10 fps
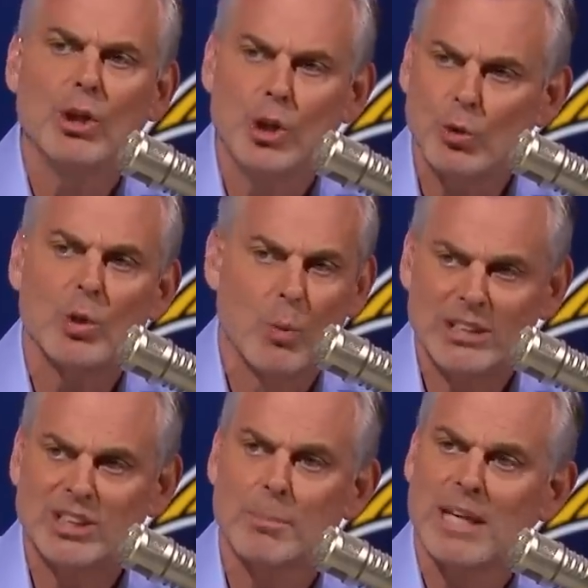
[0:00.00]
you could
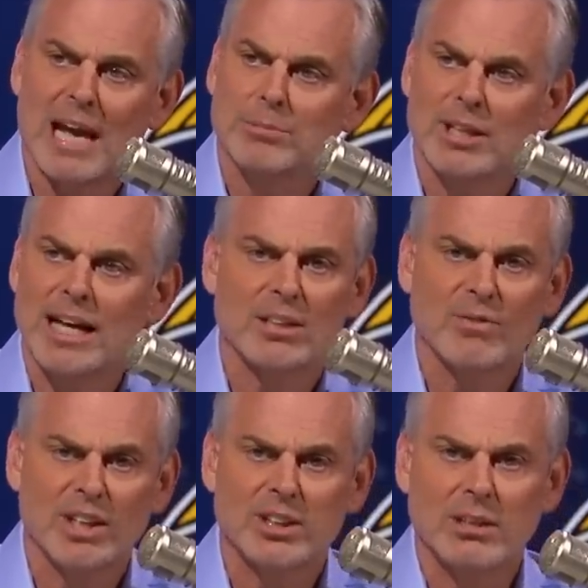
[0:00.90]
win some games in that
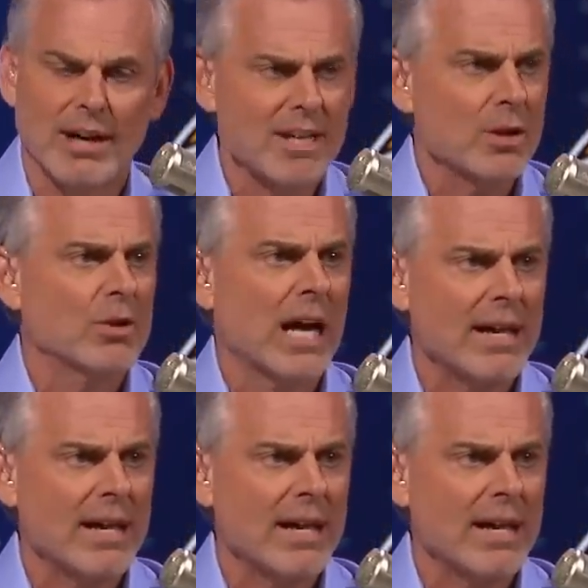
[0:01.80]
division. I think you could.